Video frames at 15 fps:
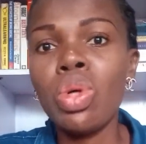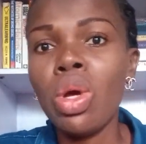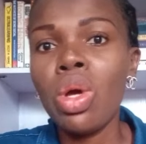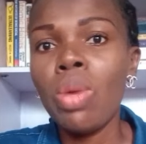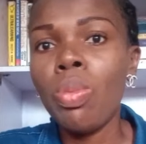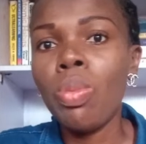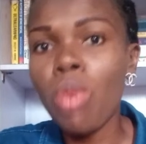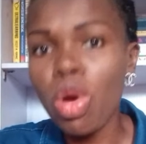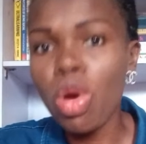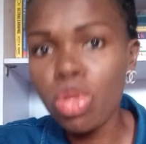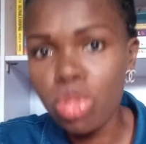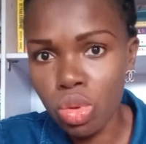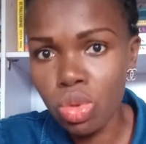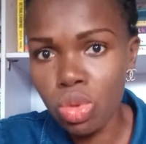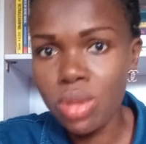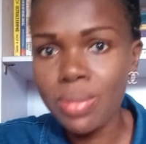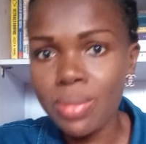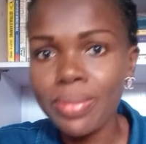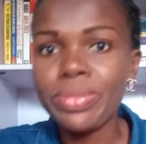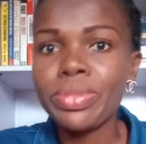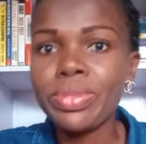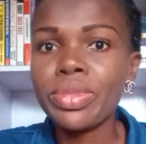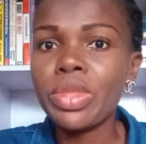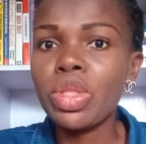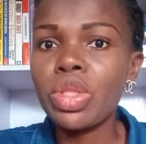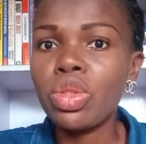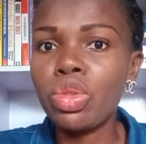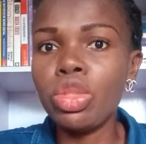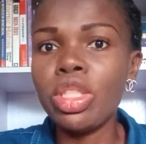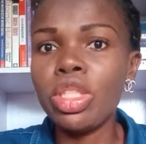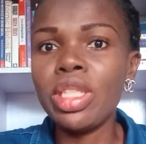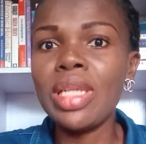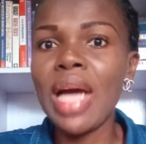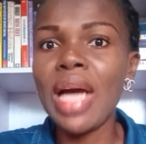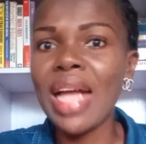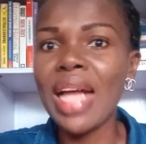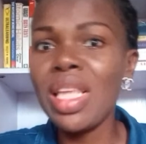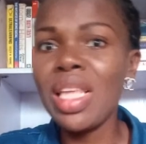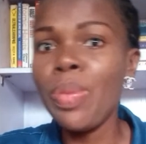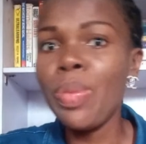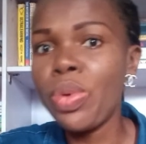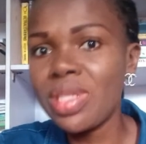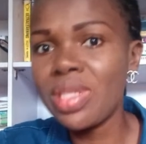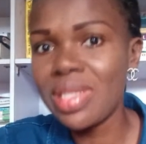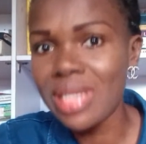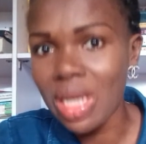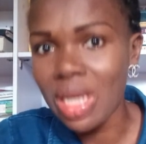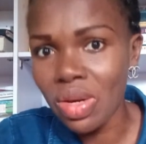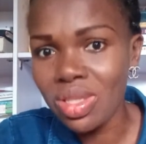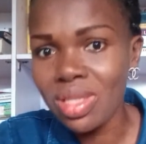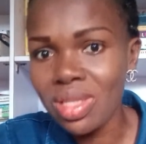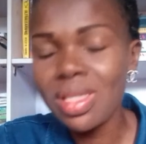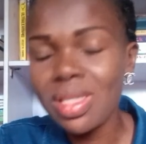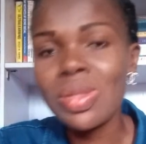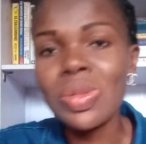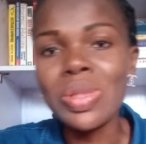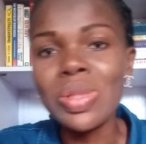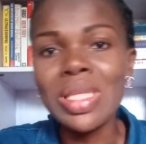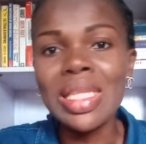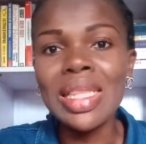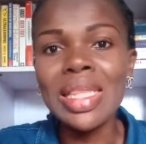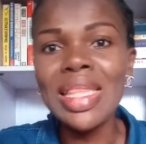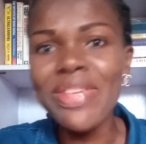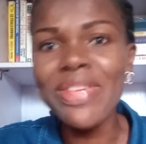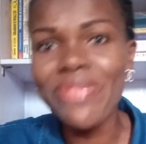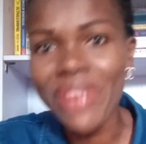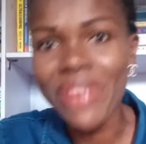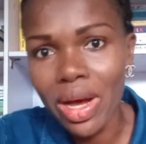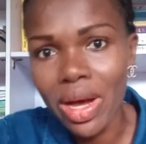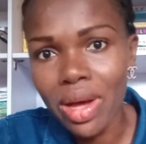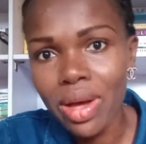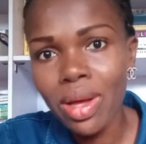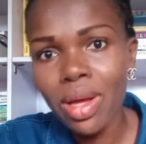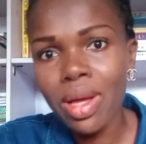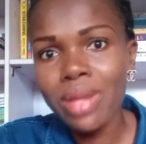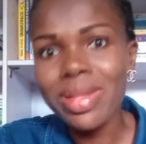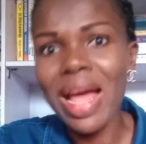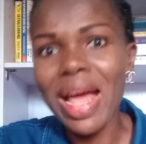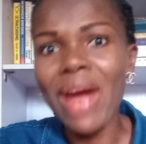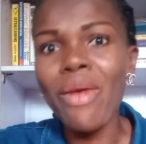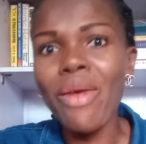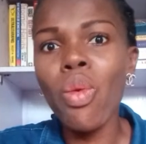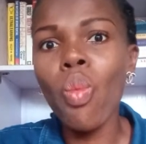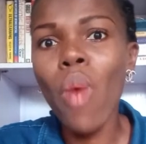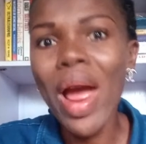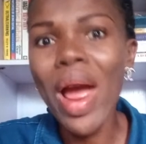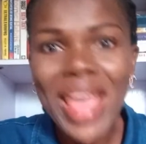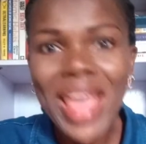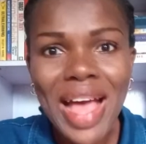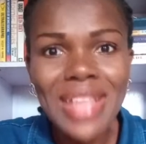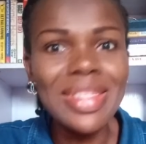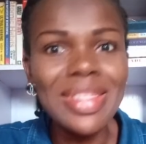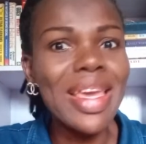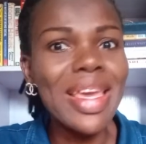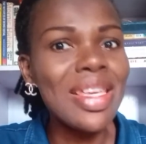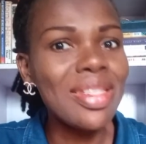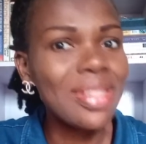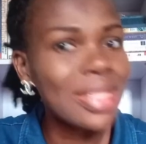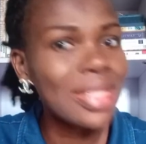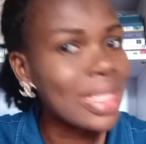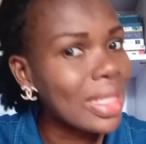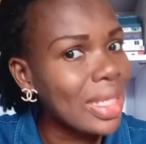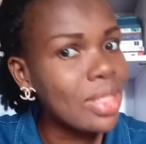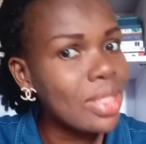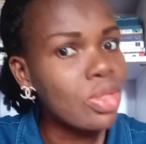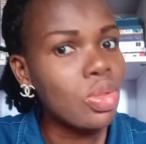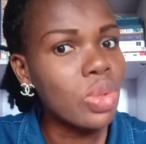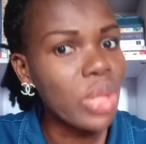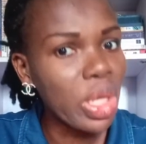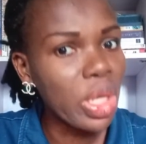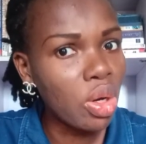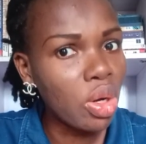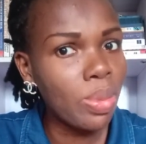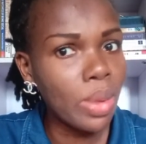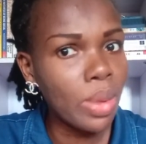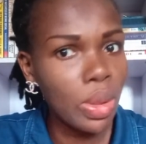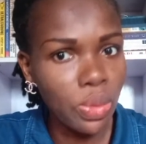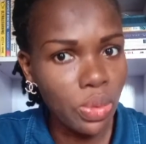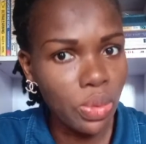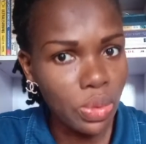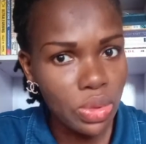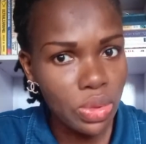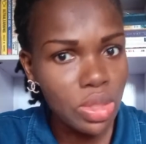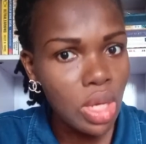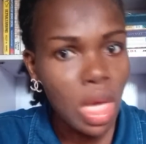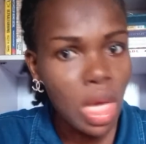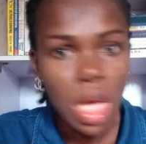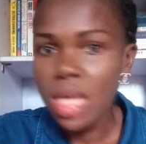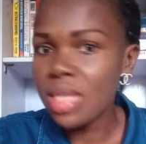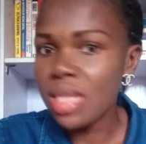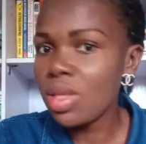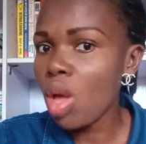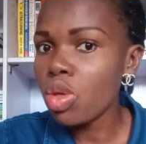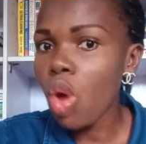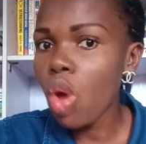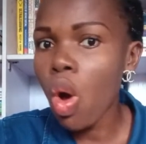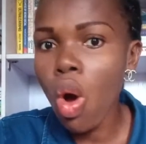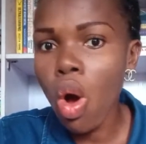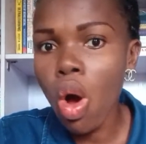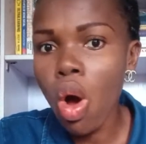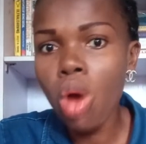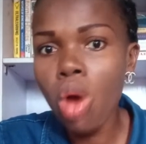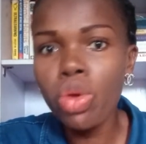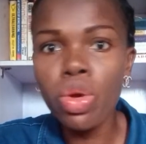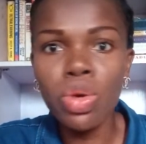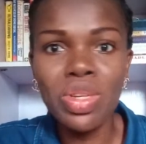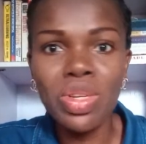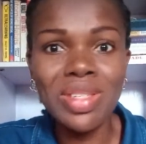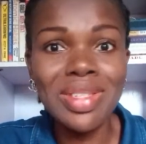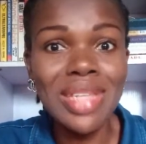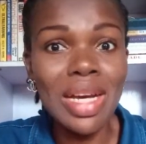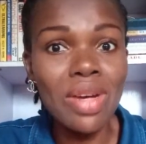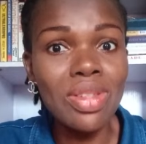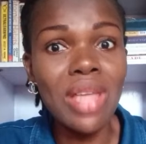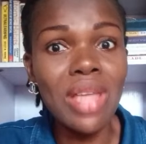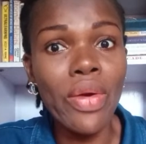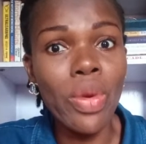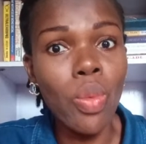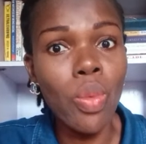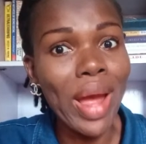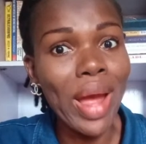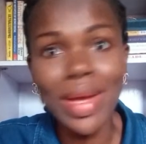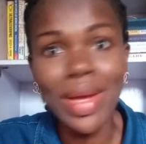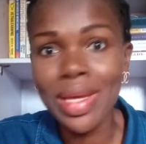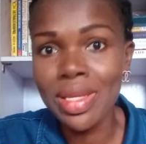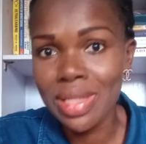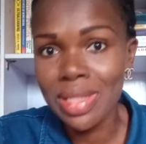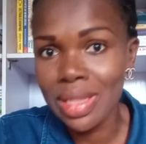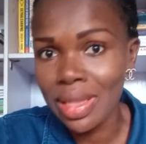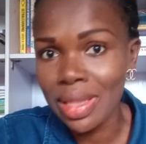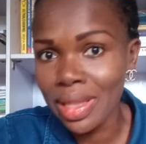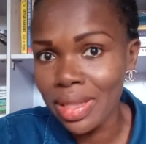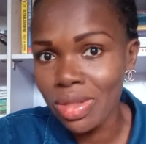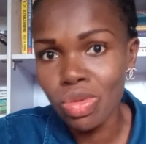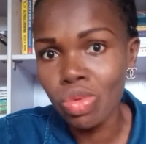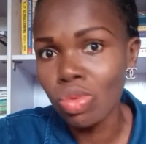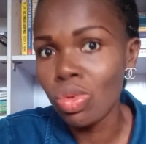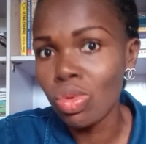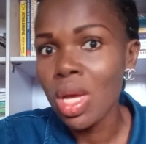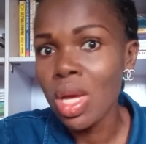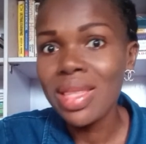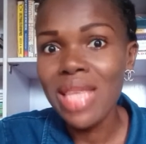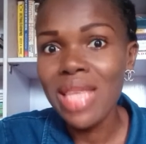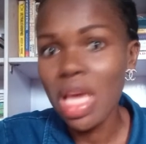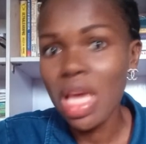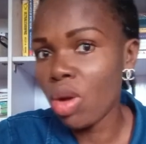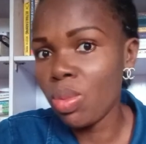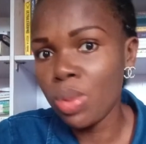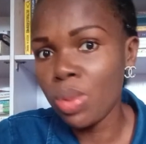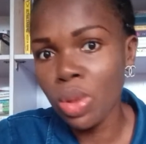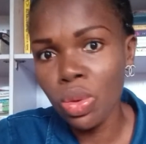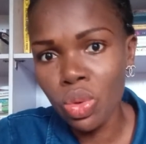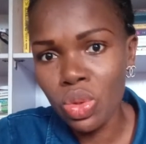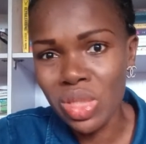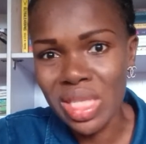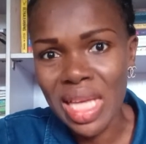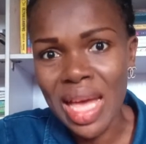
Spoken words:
muscles, to the adipose cells, to the liver that requires insulin to take up glucose. It's not all your cells that require insulin to take up glucose.